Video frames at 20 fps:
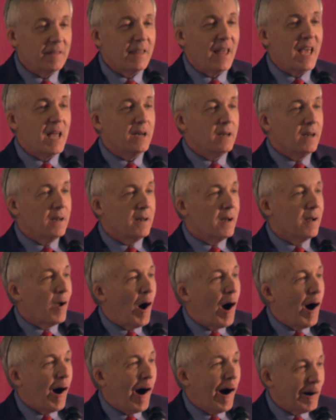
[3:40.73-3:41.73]
Then
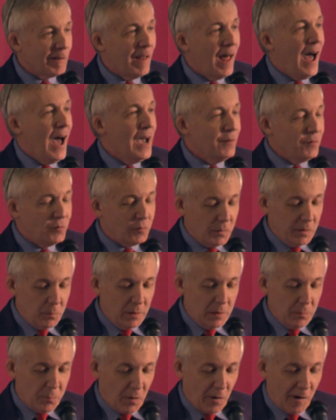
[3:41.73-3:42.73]
our lives would
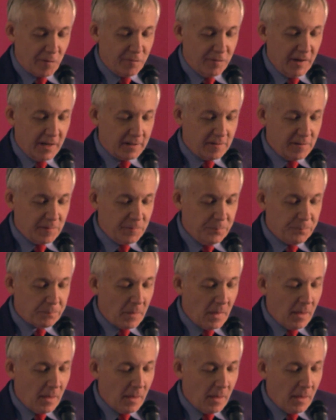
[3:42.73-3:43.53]
be perfect.